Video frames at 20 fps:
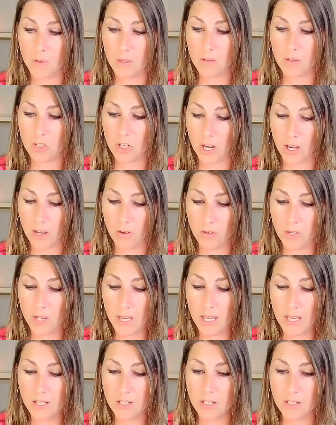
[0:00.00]
child
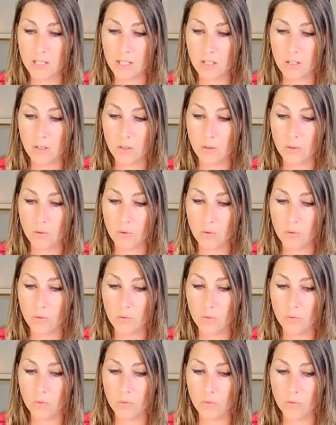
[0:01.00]

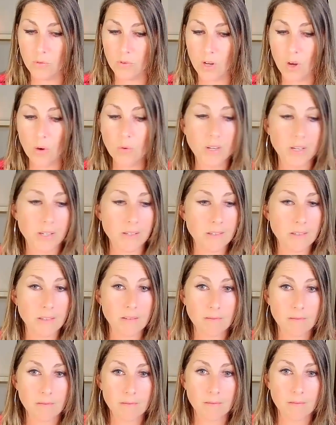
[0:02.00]
to notice
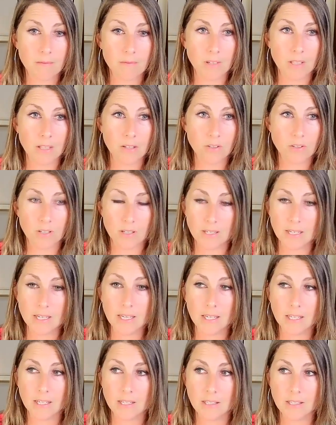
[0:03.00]
when there's a
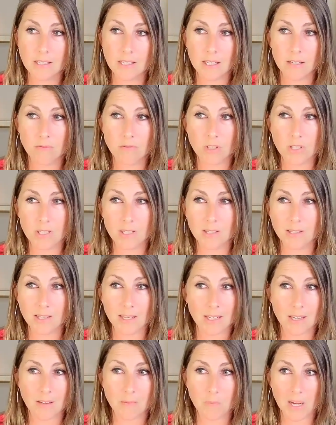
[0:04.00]
need instead of just
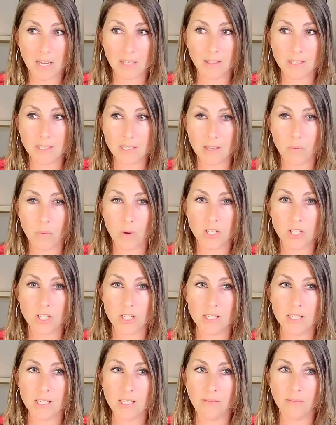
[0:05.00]
sitting mindlessly
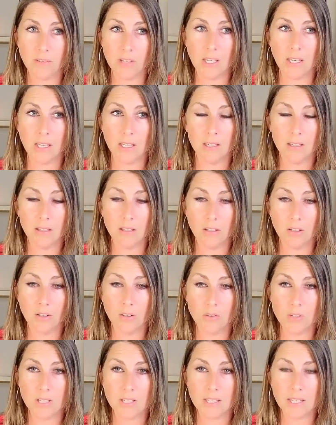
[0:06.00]
watching TV, you
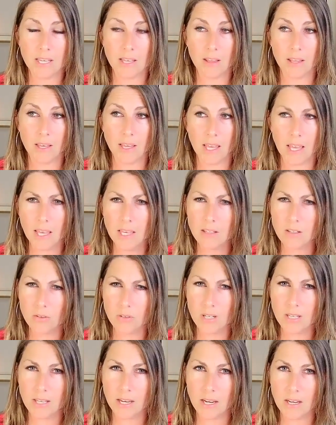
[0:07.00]
know, to say like, "Hey, is there
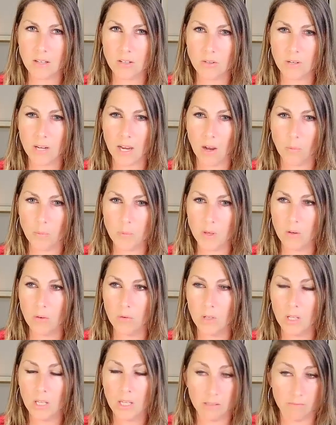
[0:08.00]
anything I can do to help you?